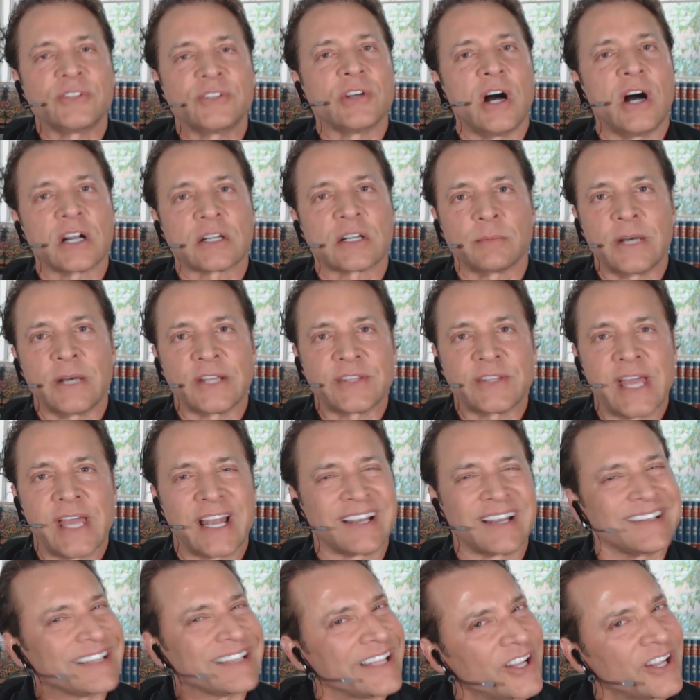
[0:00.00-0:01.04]
We talked about
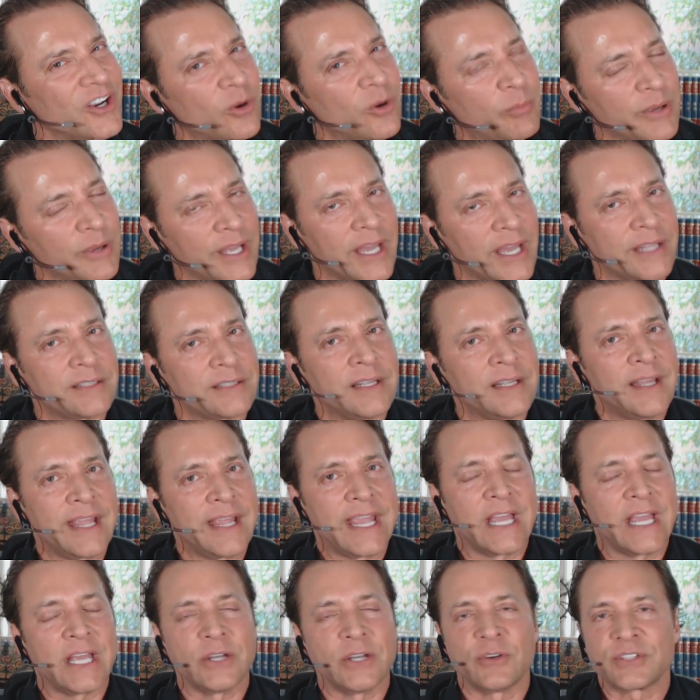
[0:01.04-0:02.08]
that a little bit,
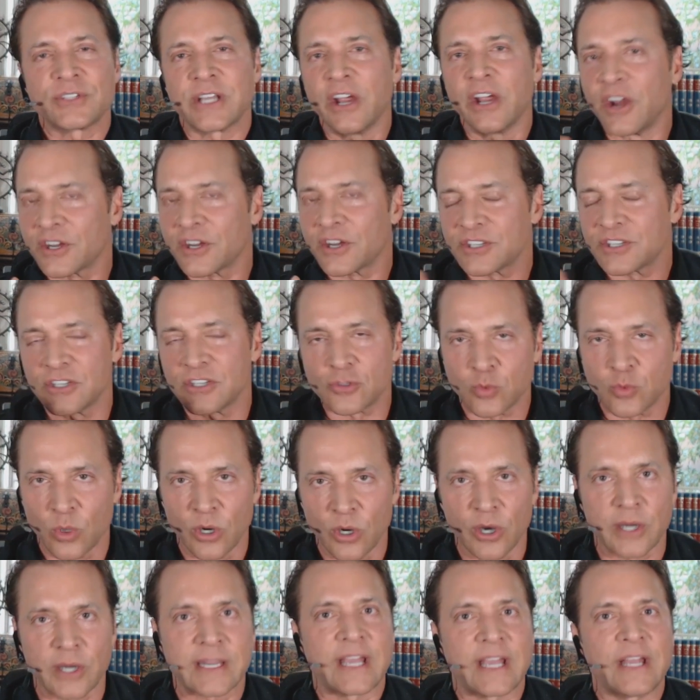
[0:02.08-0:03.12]
Anders Ericsson's
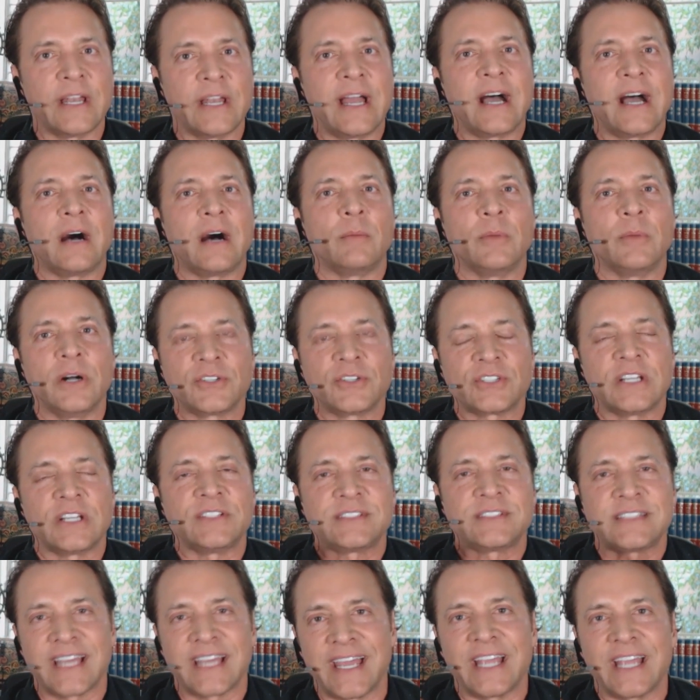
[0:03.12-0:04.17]
work and how much
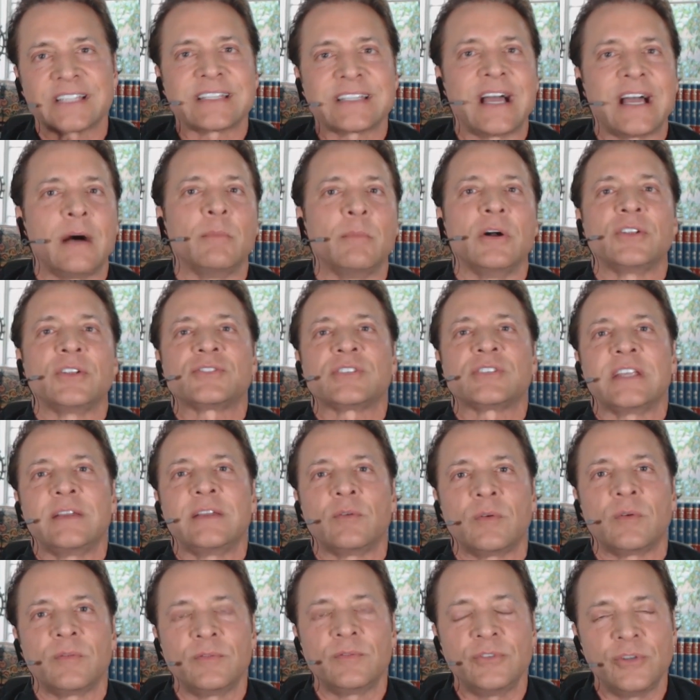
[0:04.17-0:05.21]
it takes,
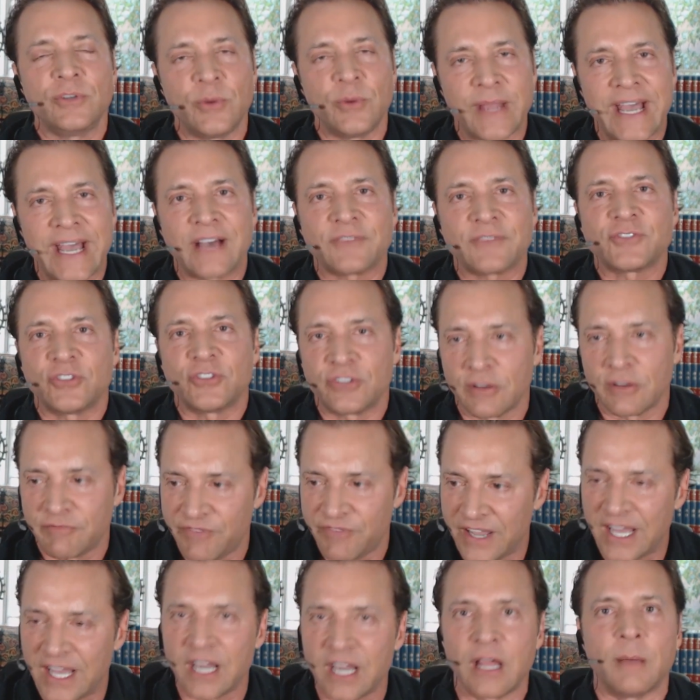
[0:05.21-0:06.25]
you have to
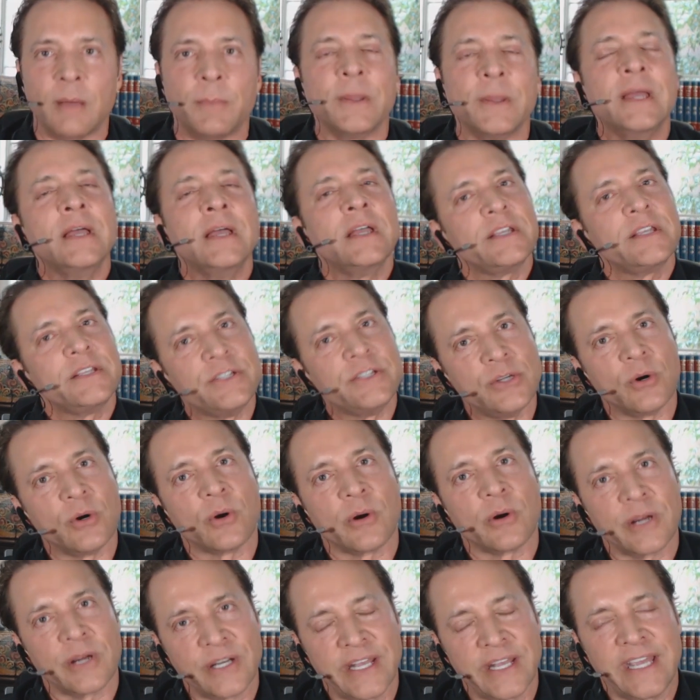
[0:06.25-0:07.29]
develop
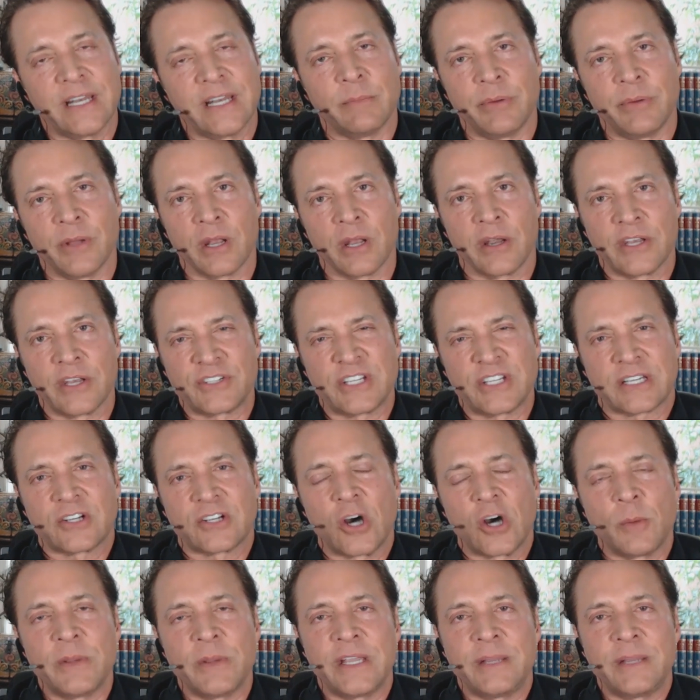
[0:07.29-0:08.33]
your innate abilities.
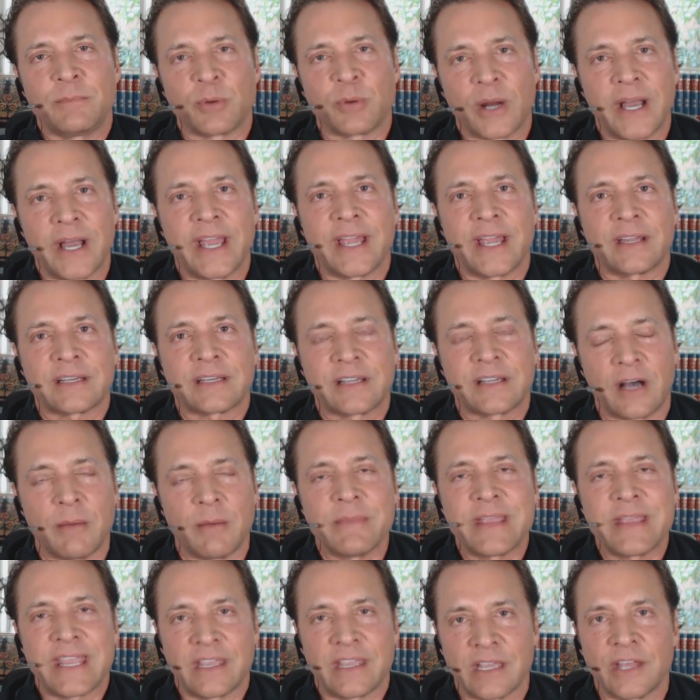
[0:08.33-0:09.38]
Did Kobe Bryant
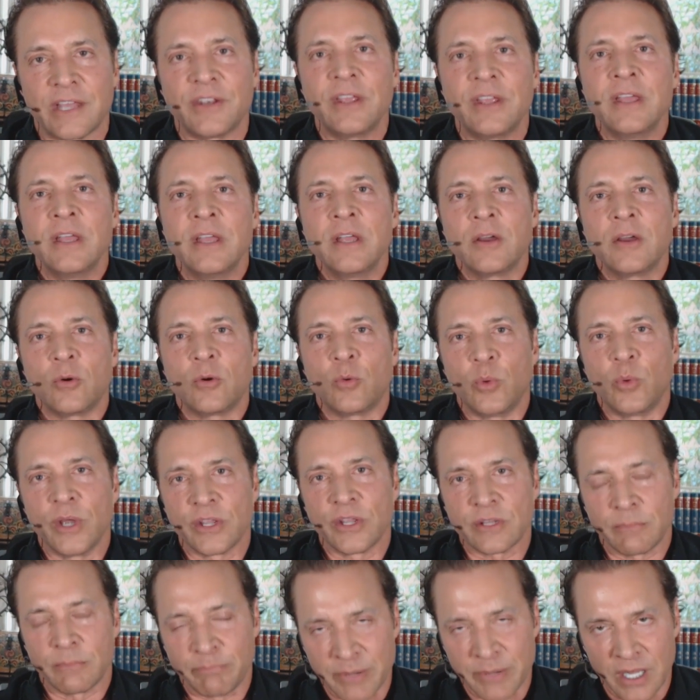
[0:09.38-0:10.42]
come in
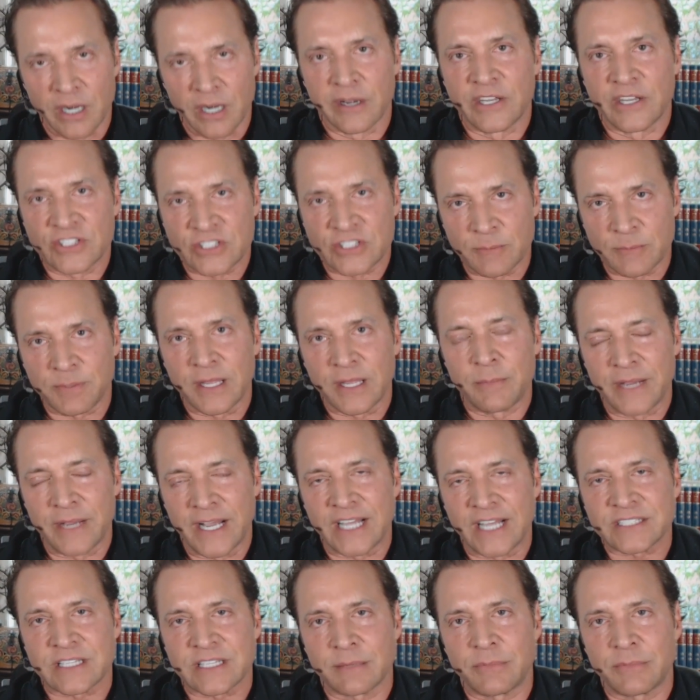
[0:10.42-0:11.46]
with abilities to play
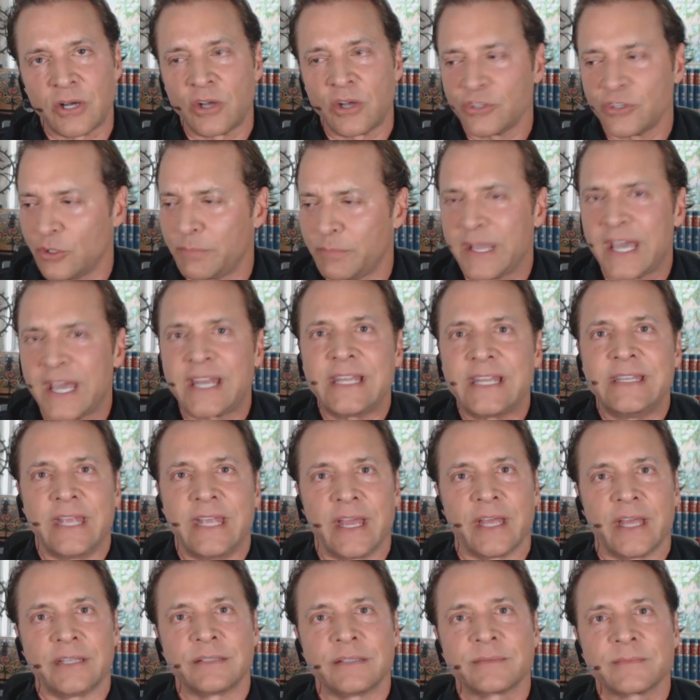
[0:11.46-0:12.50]
basketball? You bet he
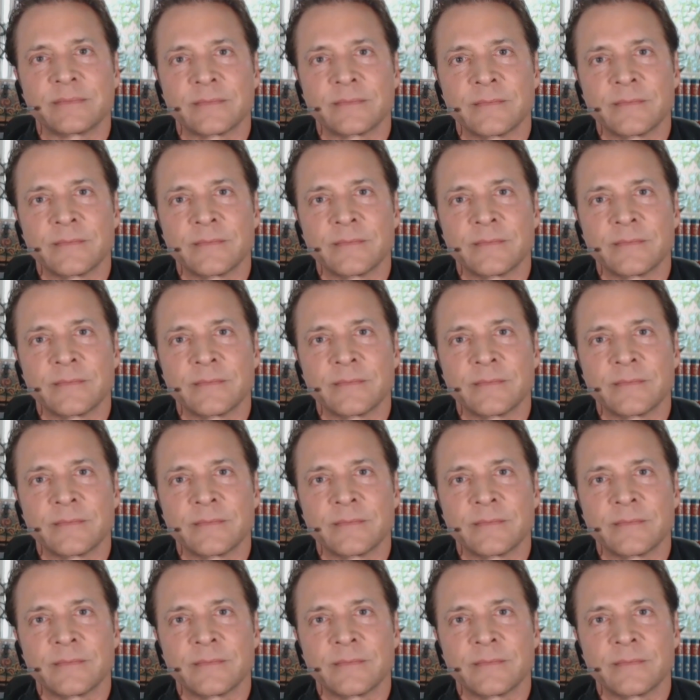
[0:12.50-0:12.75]
did.